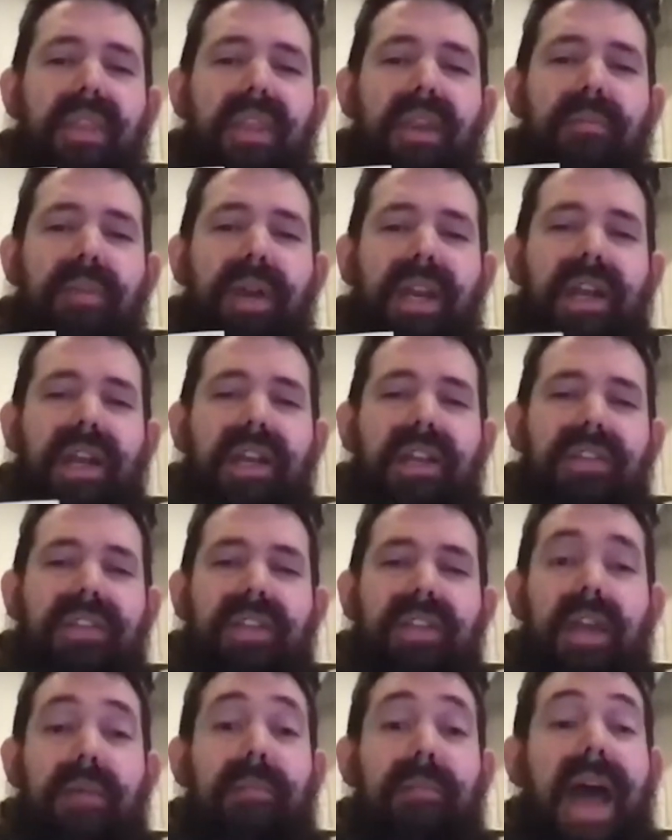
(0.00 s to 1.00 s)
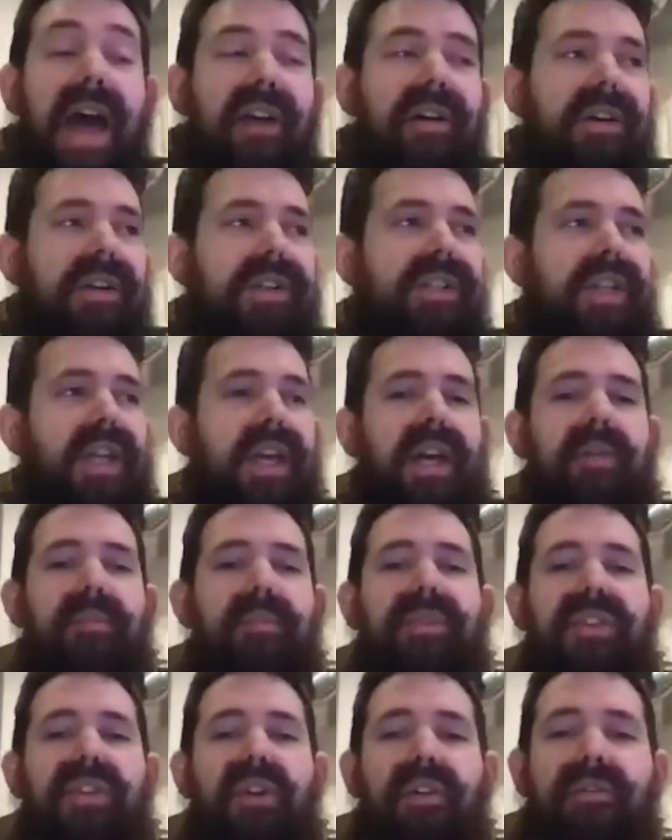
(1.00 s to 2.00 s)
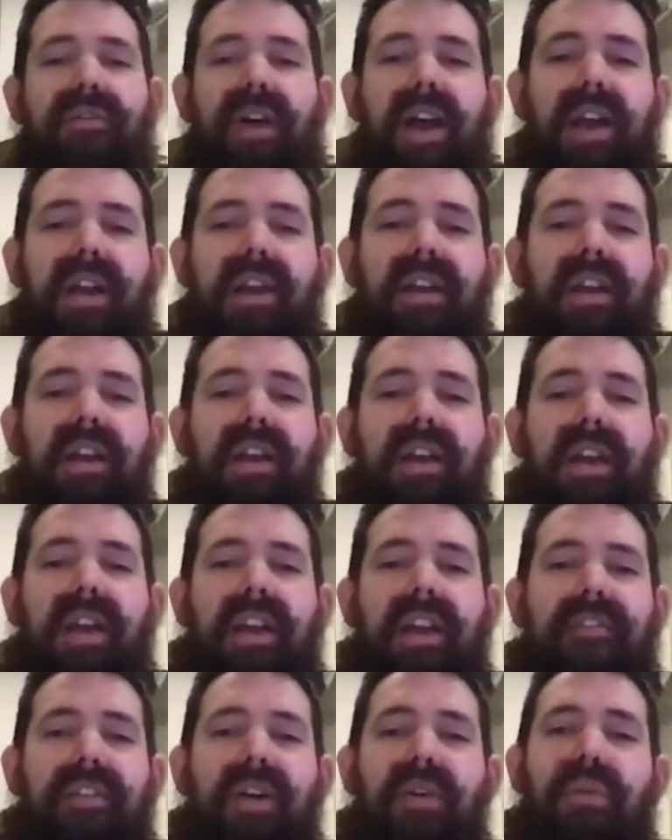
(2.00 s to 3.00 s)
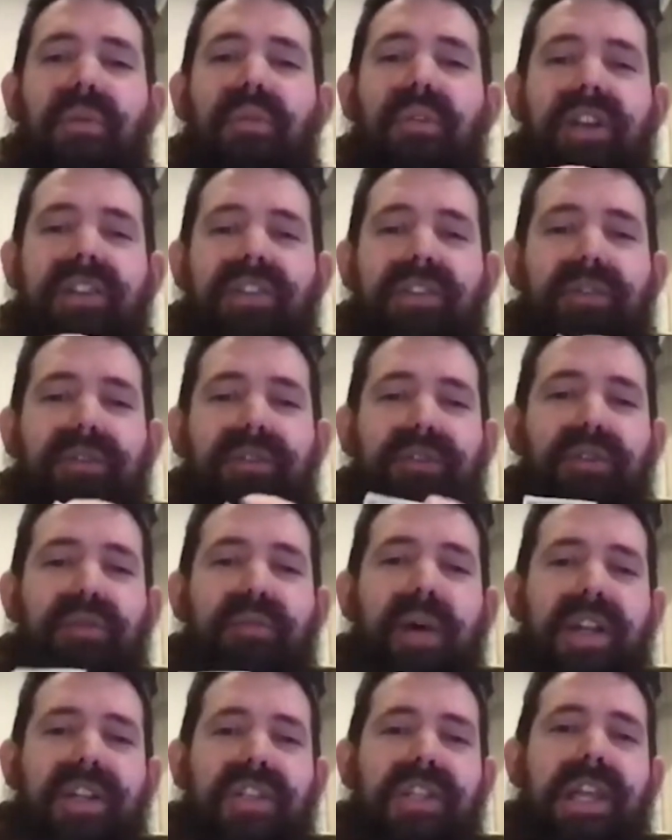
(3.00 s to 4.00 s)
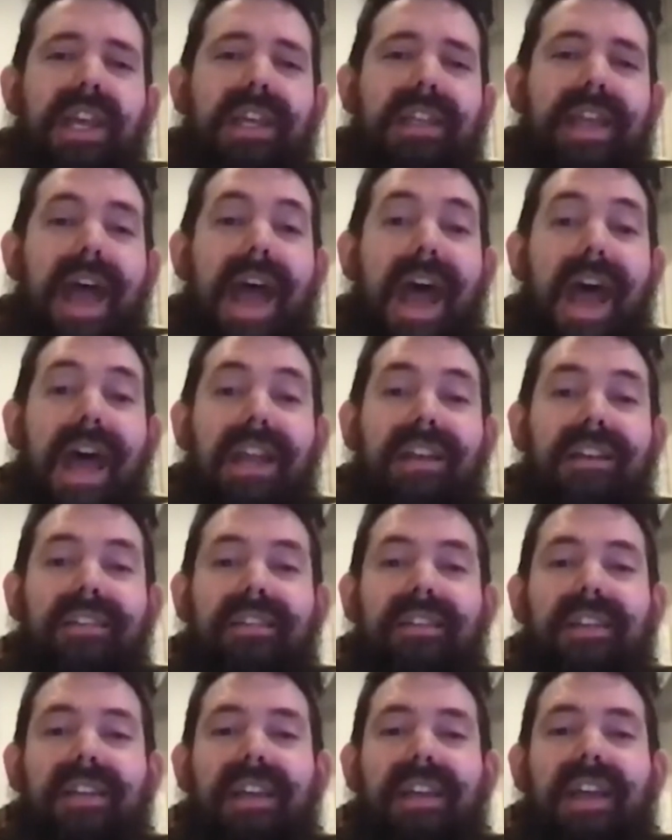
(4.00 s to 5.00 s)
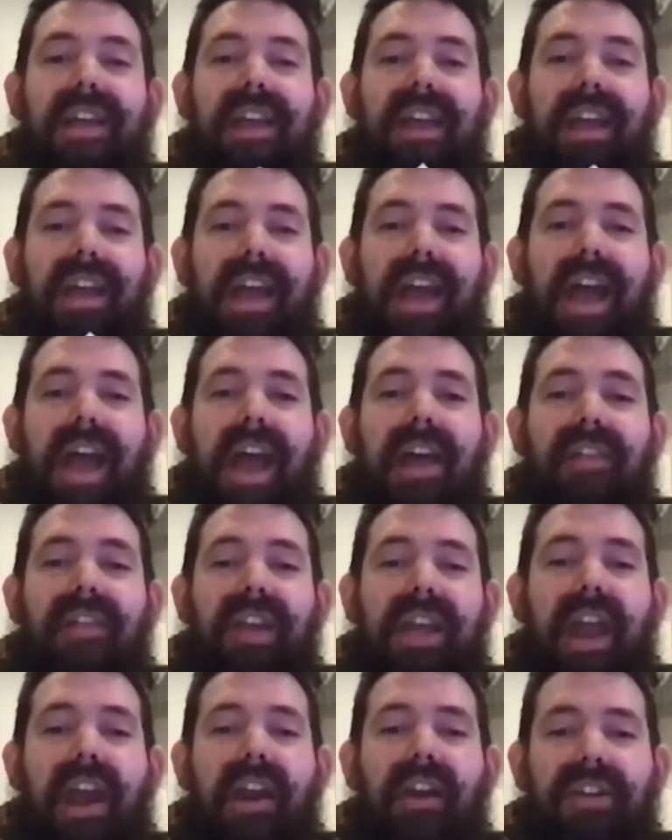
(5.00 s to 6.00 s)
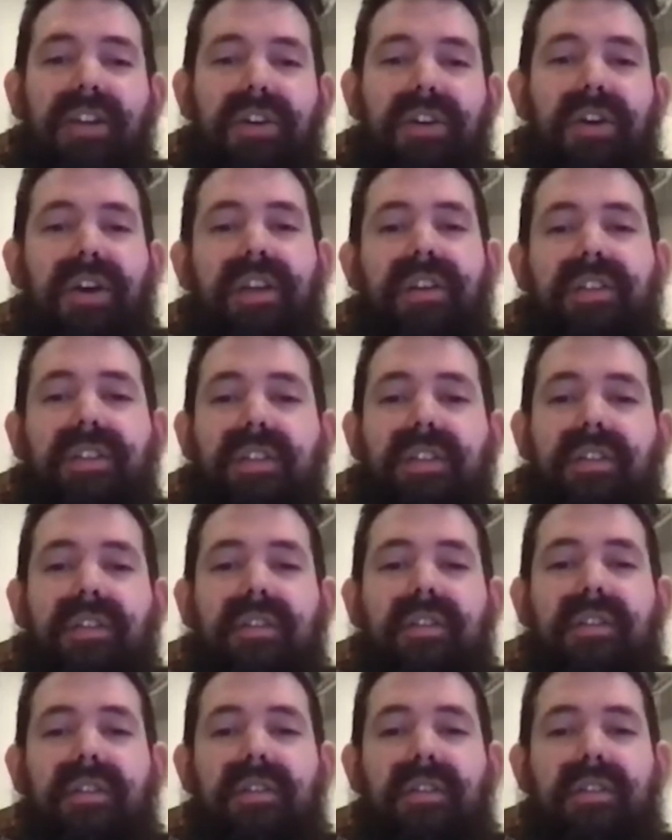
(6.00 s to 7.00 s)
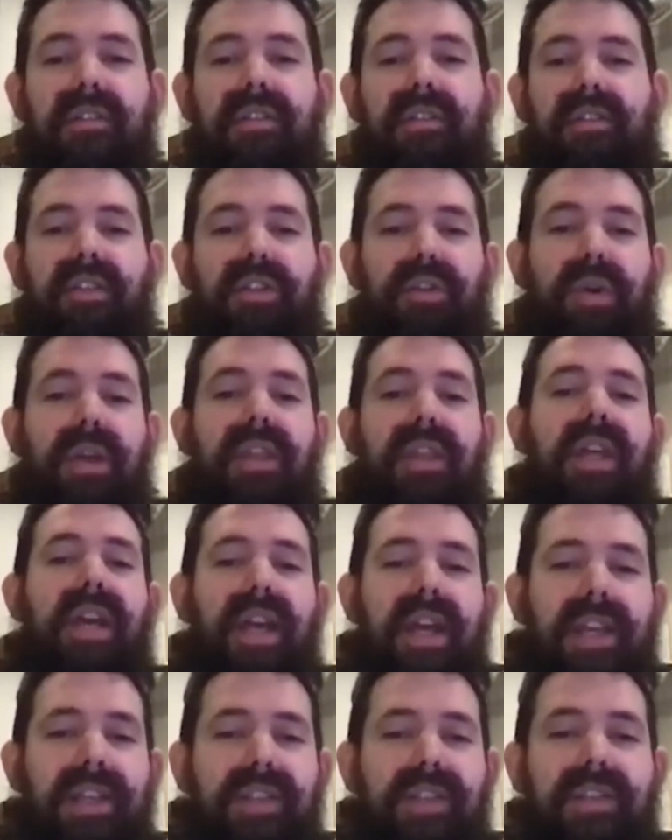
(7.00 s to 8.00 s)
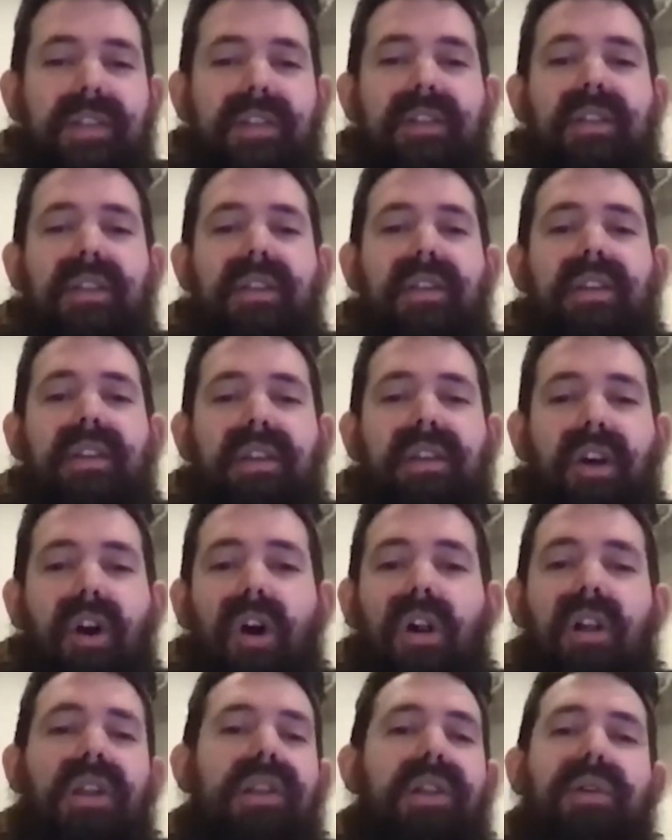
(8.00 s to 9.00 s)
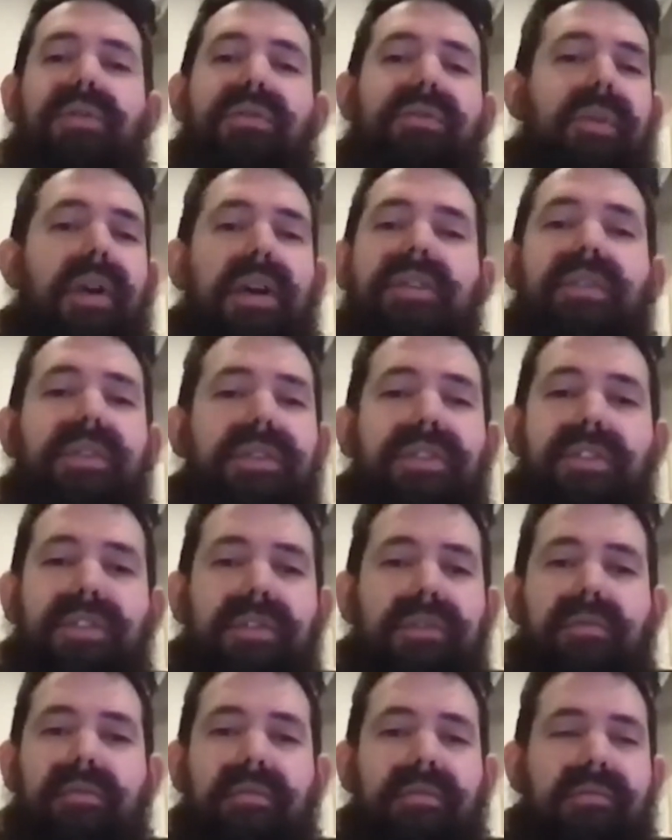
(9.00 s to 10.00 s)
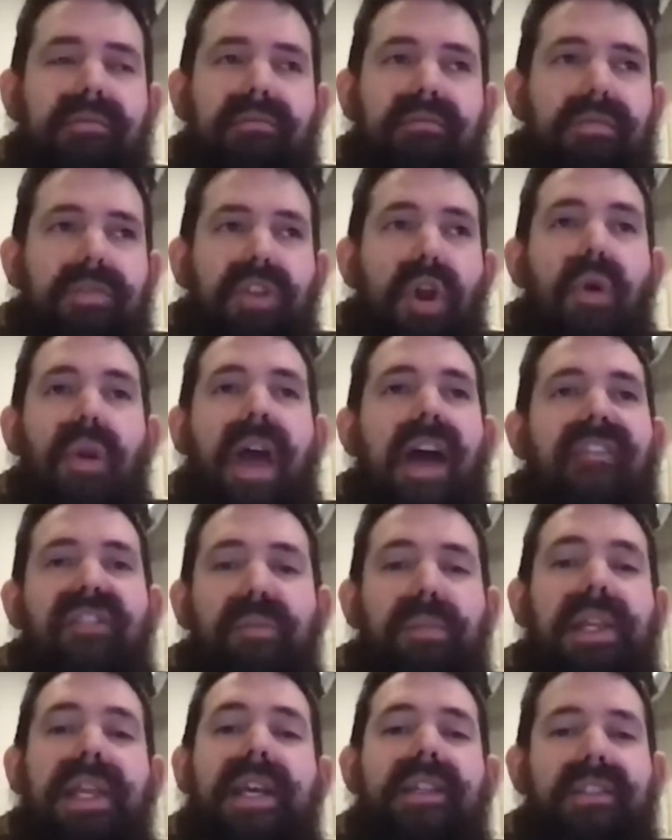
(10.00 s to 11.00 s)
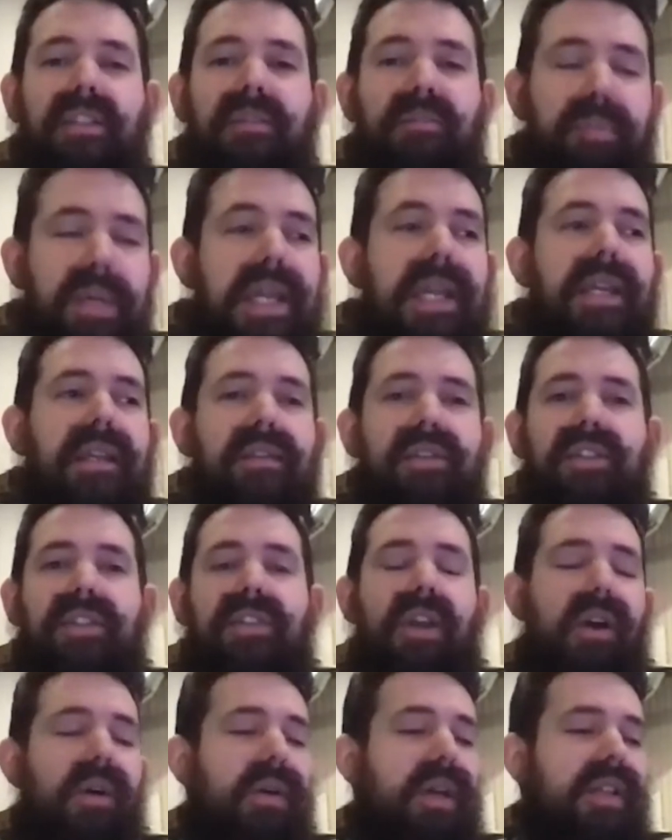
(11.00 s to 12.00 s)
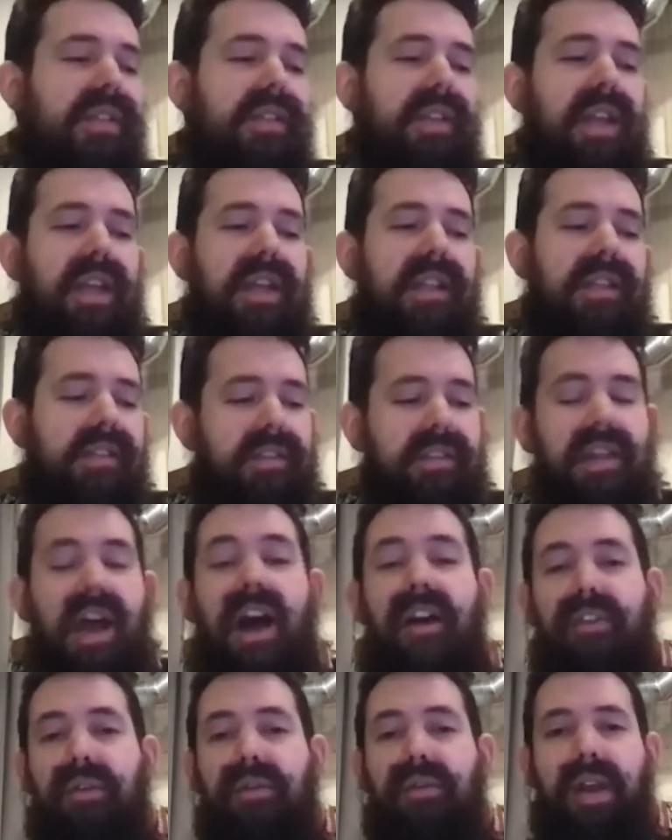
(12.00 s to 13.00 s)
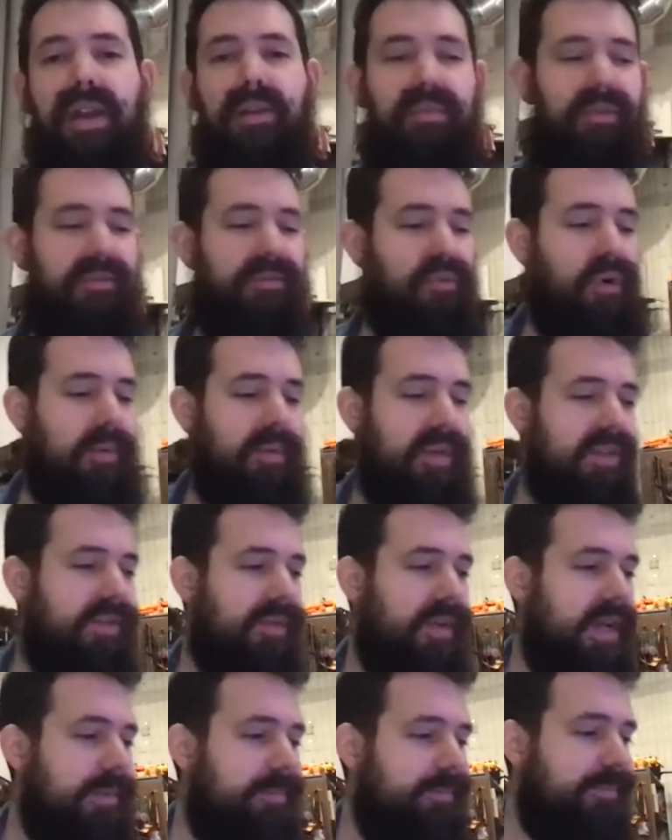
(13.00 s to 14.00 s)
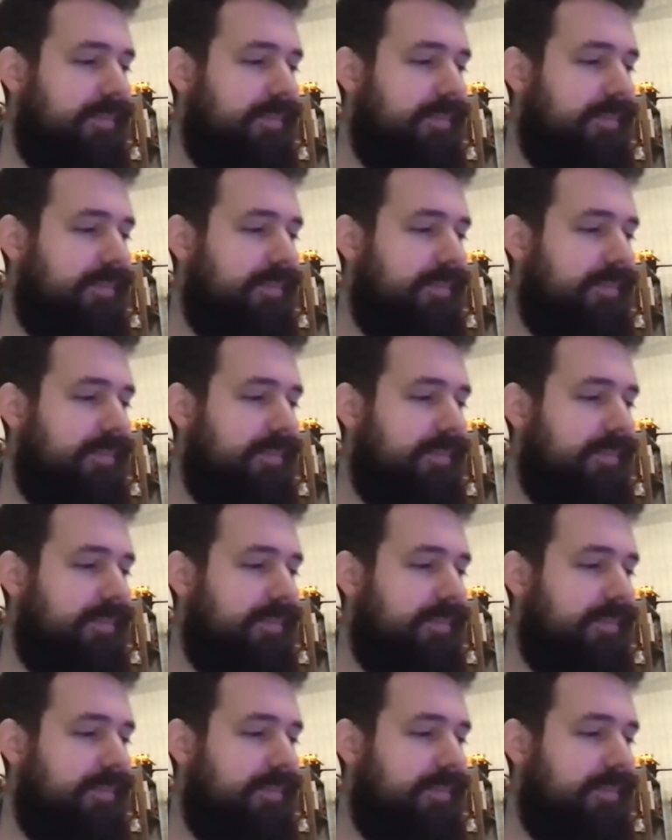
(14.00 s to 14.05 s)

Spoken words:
because it matters. So if I rustle too much like that, and the character is doing this, all of those rustles don't have a place to be. So it's not the right performance, right?